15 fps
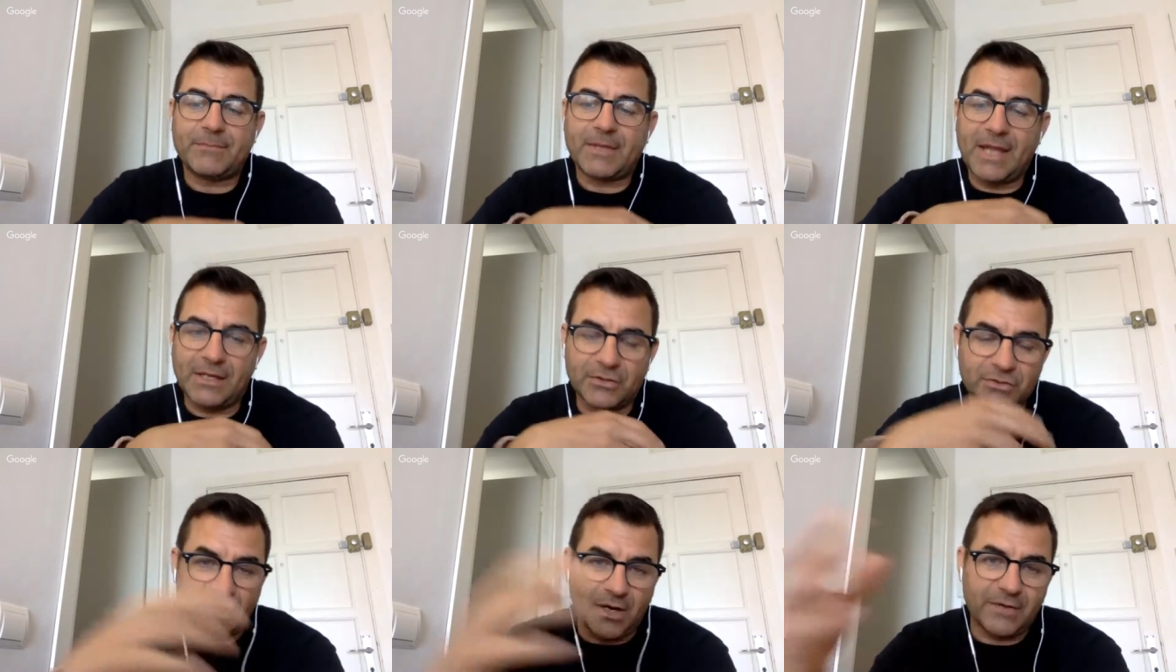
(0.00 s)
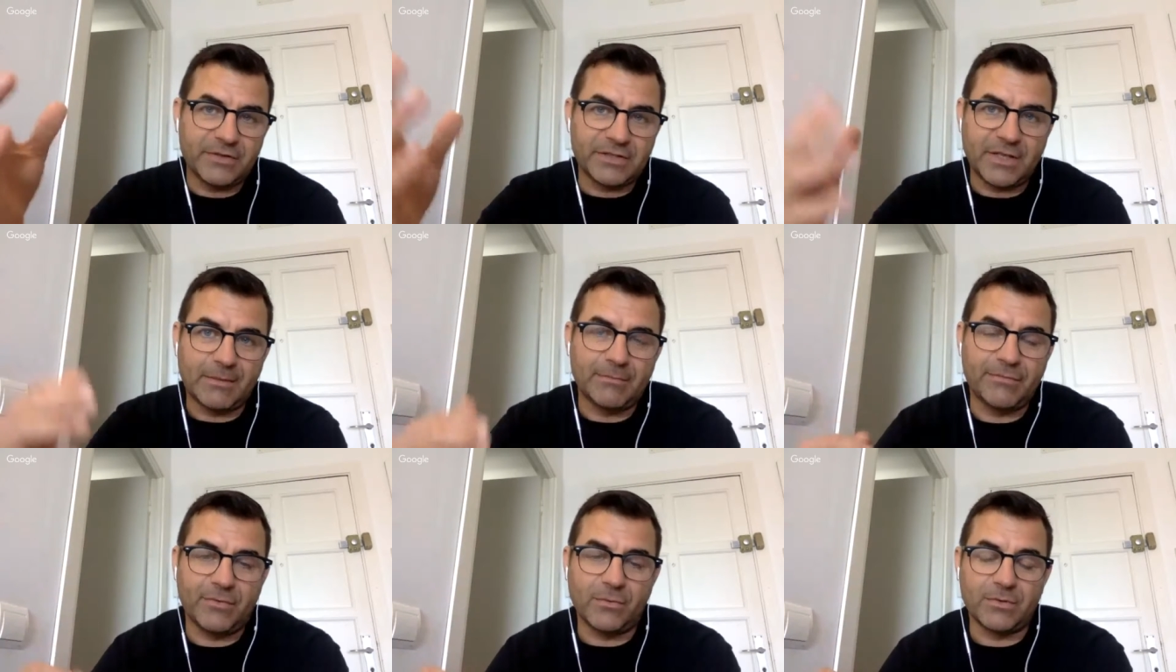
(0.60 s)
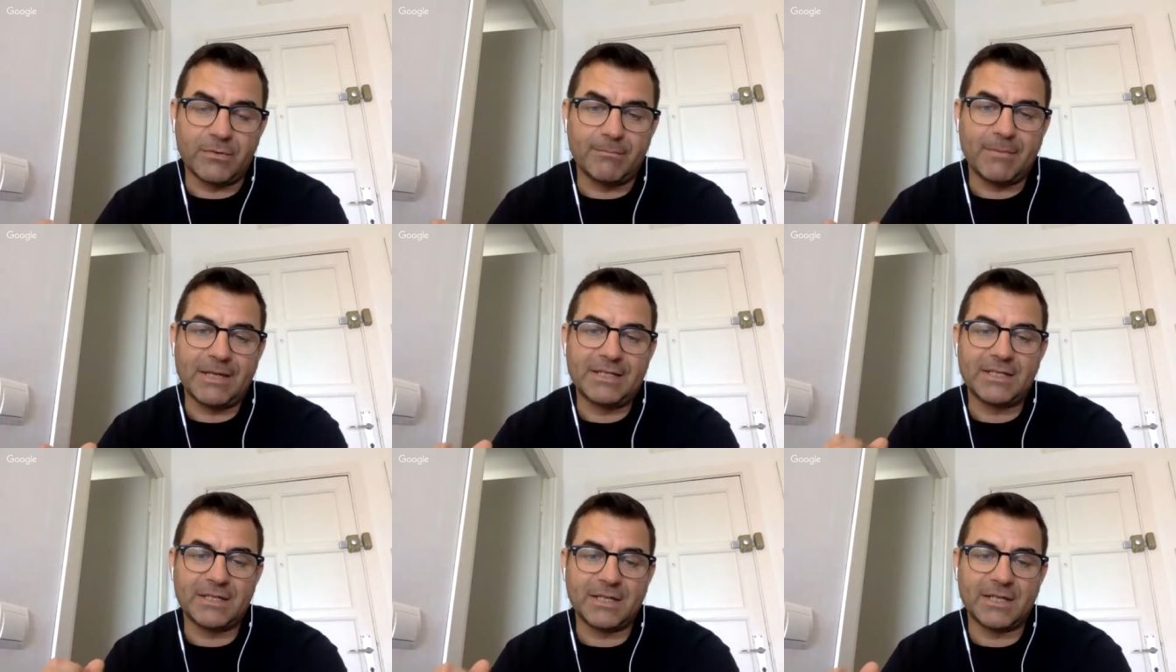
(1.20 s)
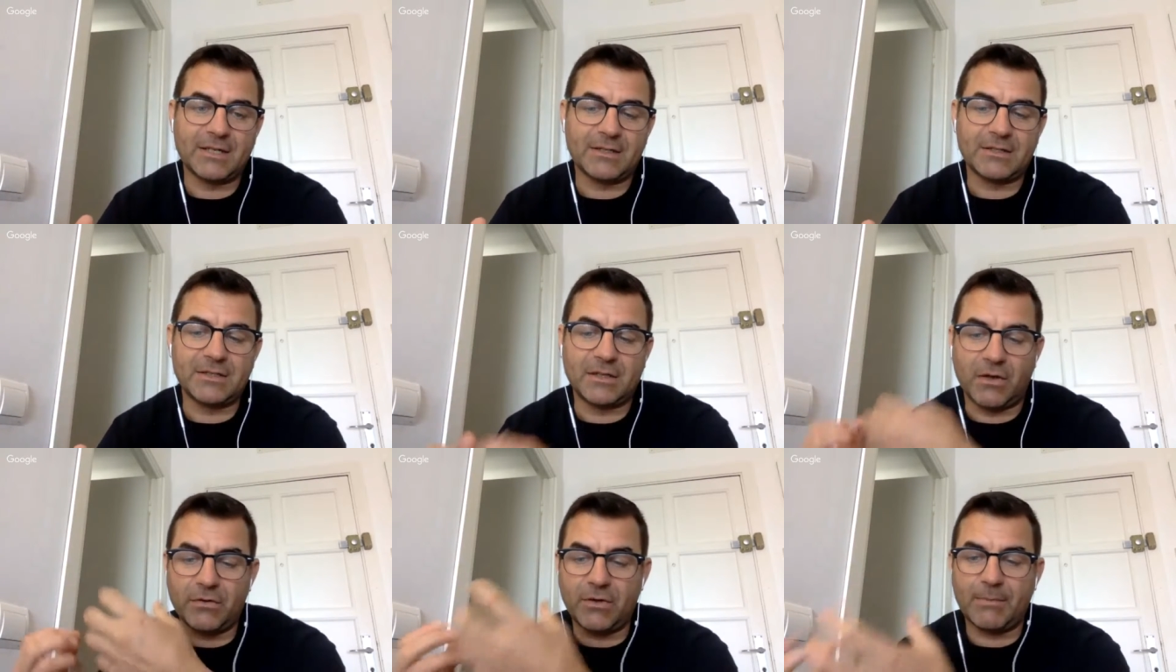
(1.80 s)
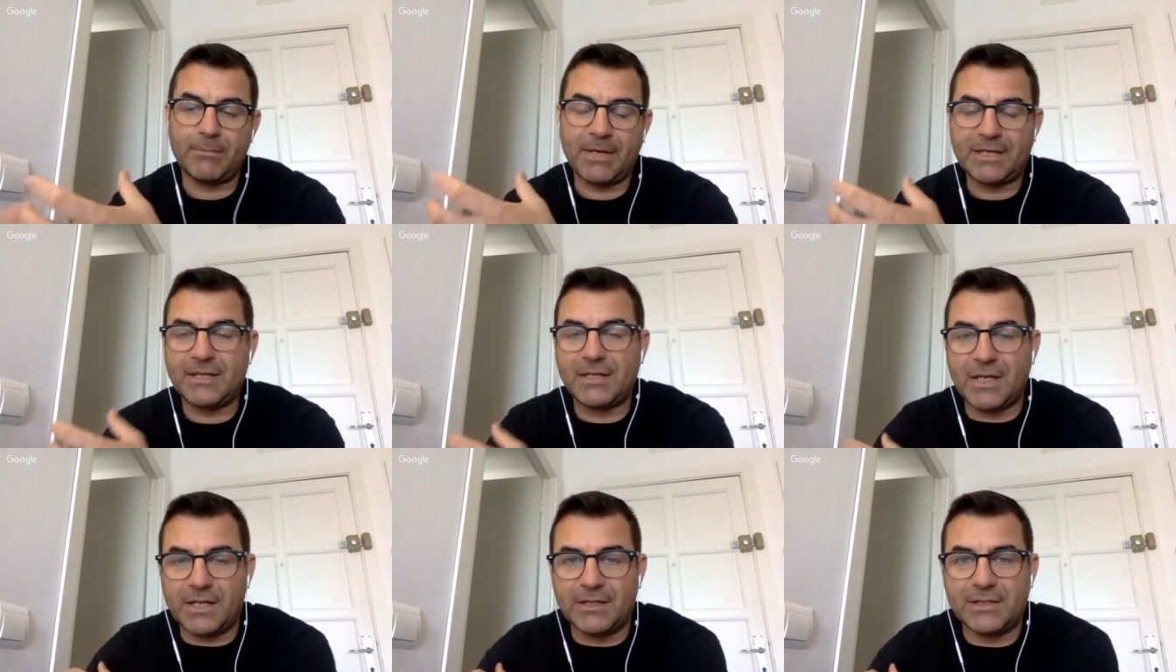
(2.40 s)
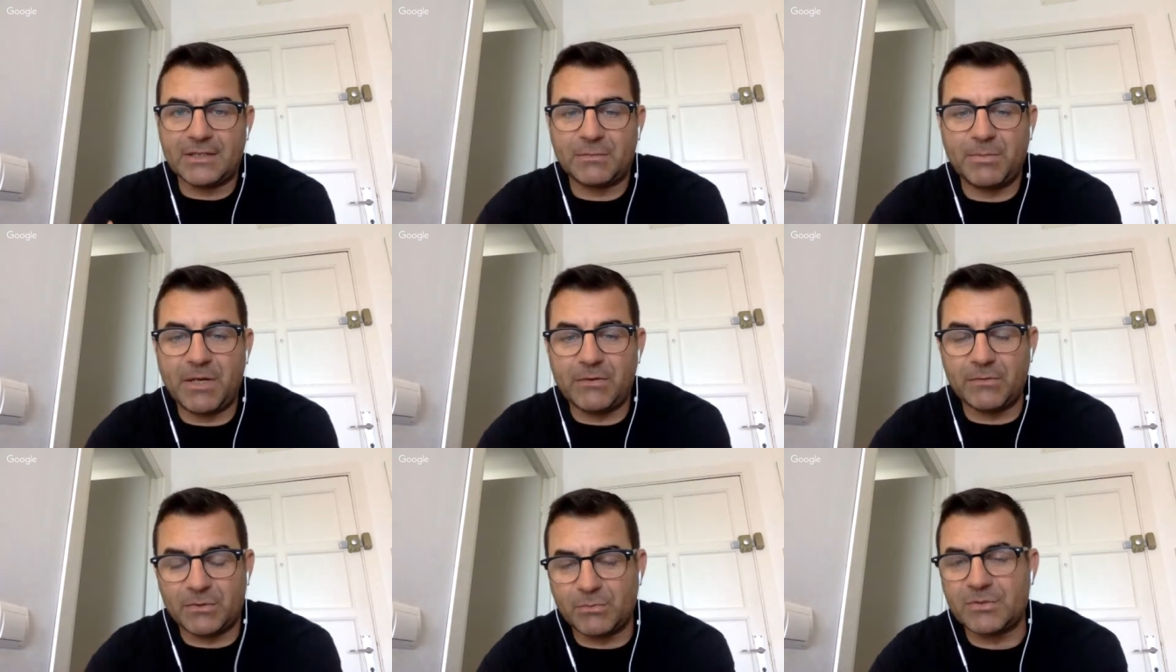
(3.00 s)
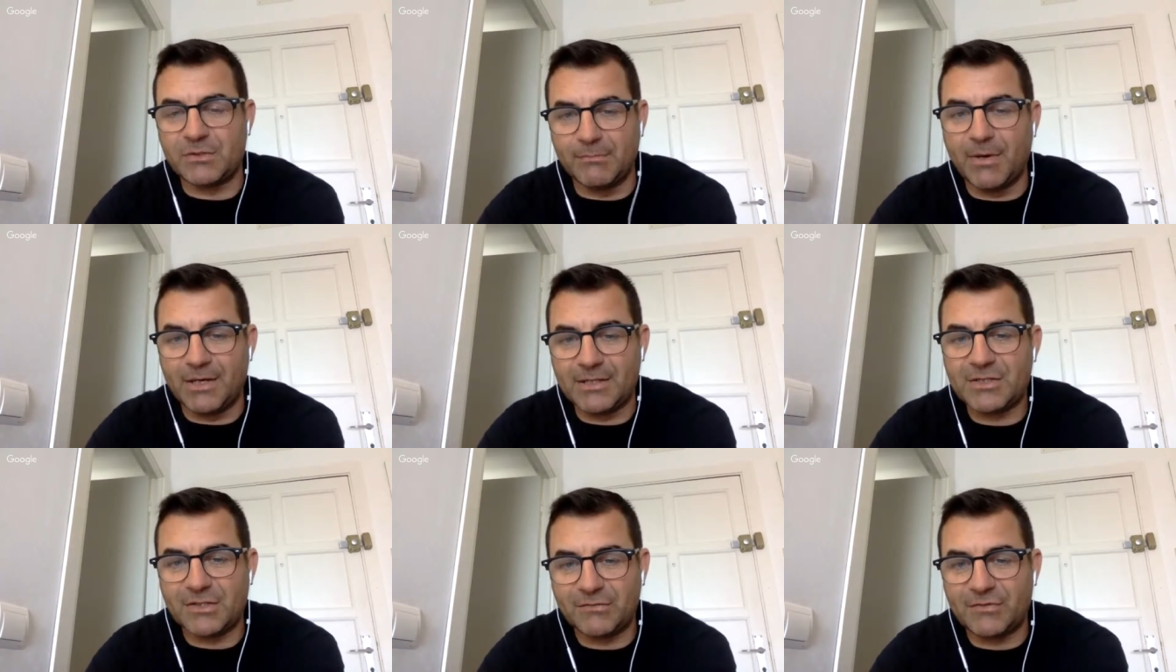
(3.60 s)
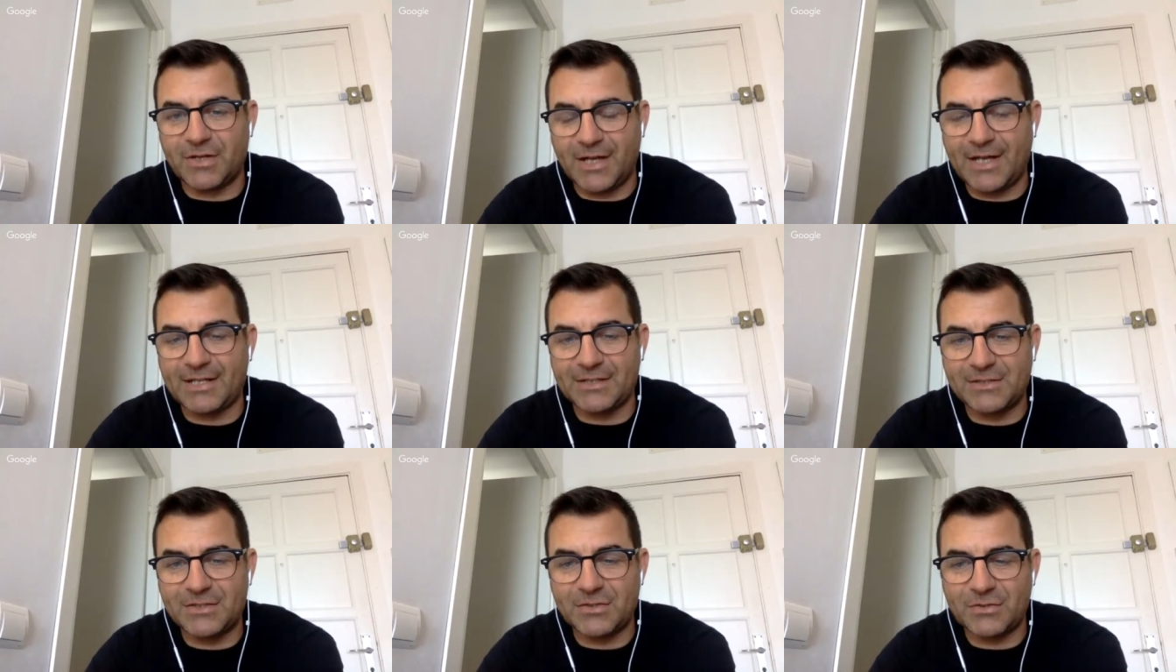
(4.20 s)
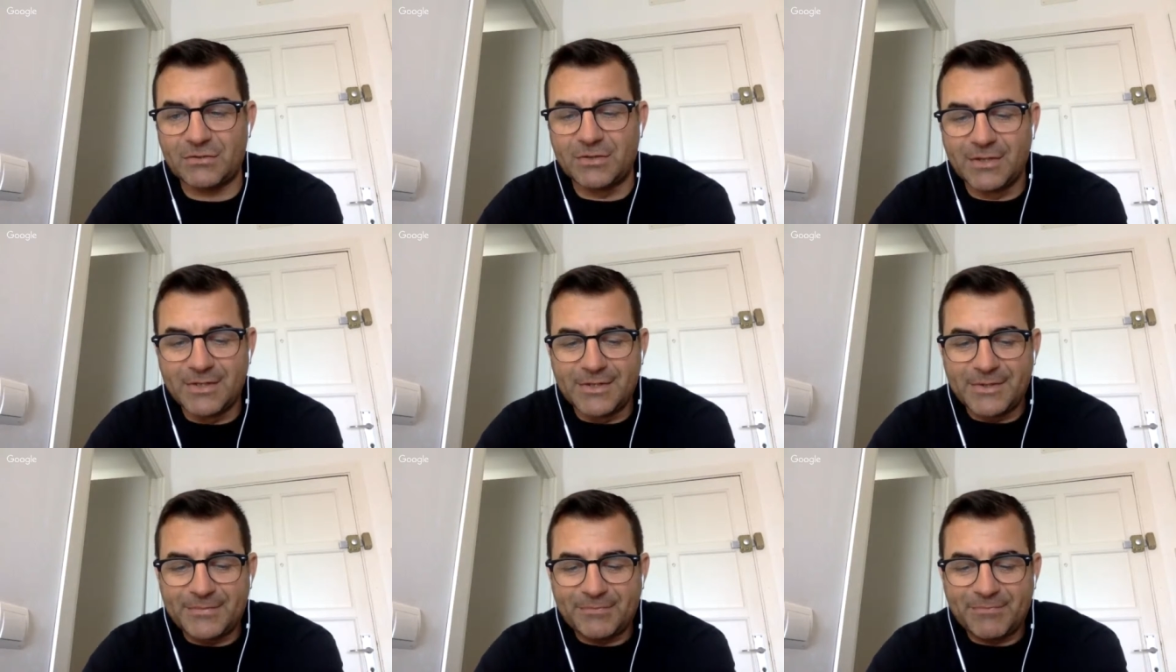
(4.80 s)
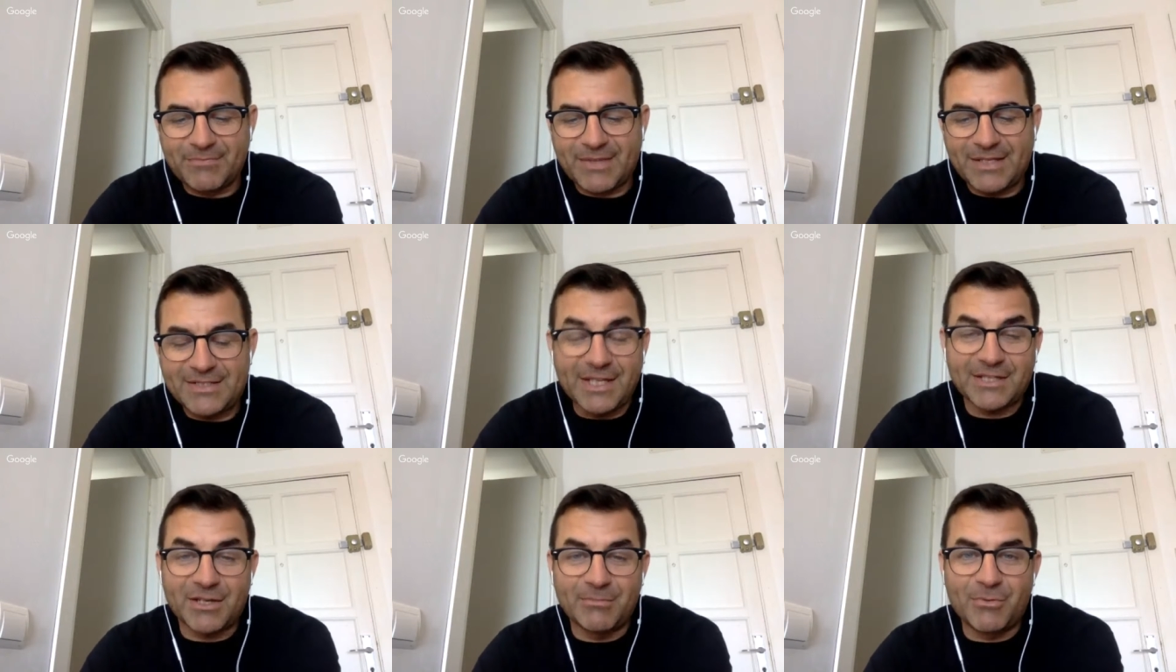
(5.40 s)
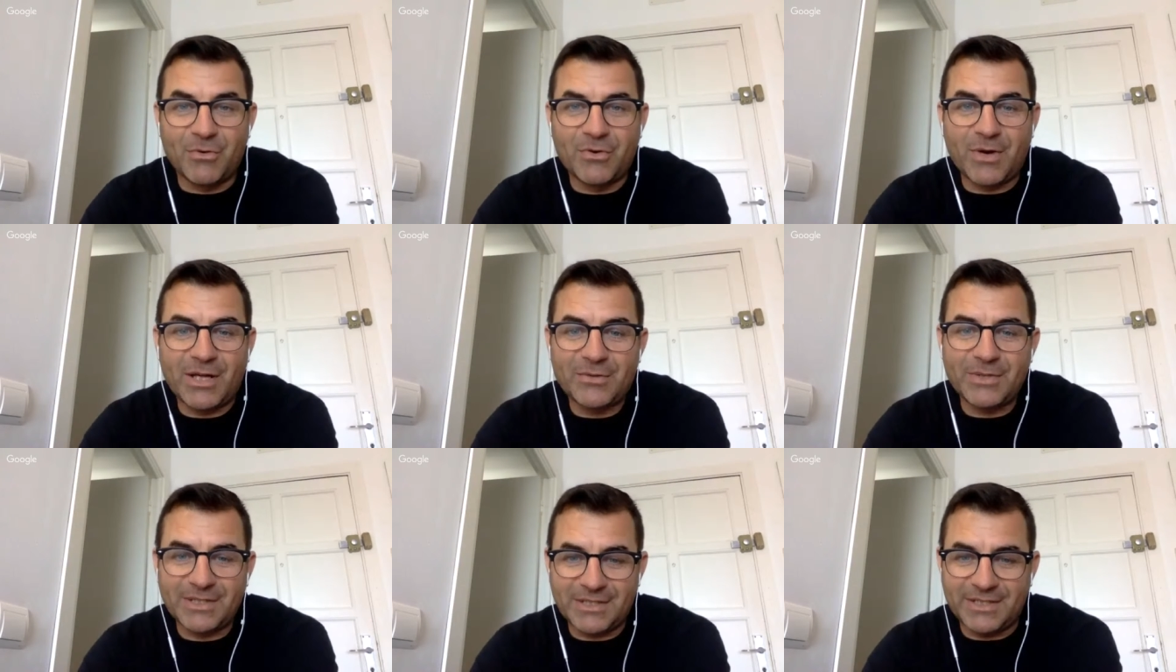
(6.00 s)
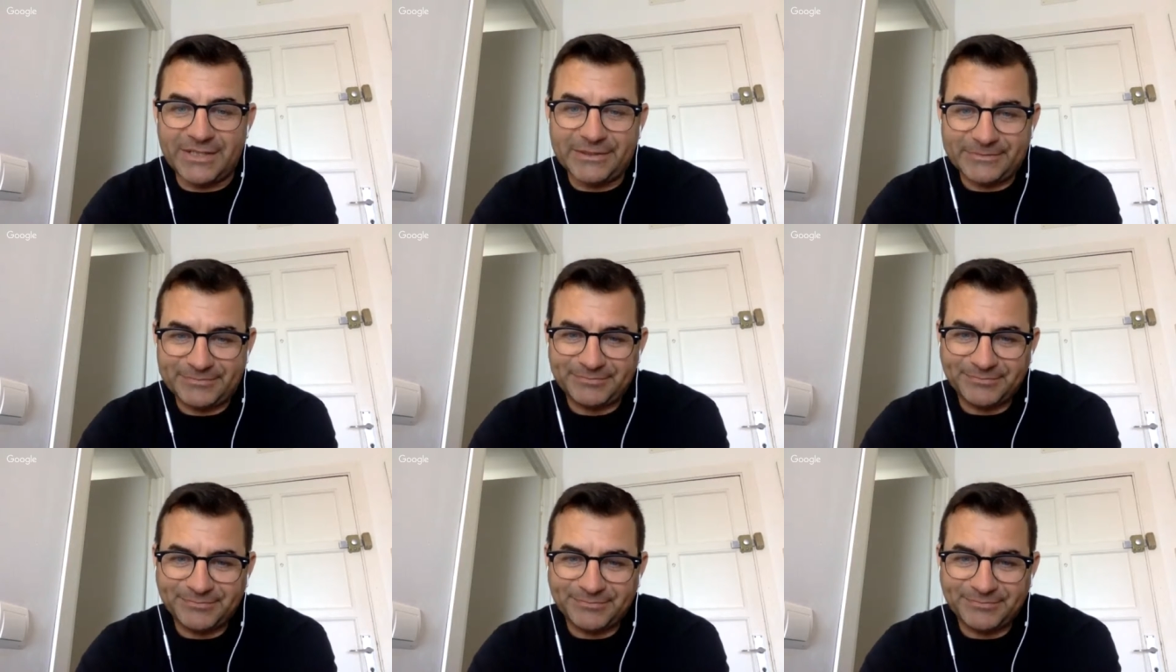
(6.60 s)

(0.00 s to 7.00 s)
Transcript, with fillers: and driving them forward and making it, you know, and making it an experience was a mind shift I had to take on board quite quickly.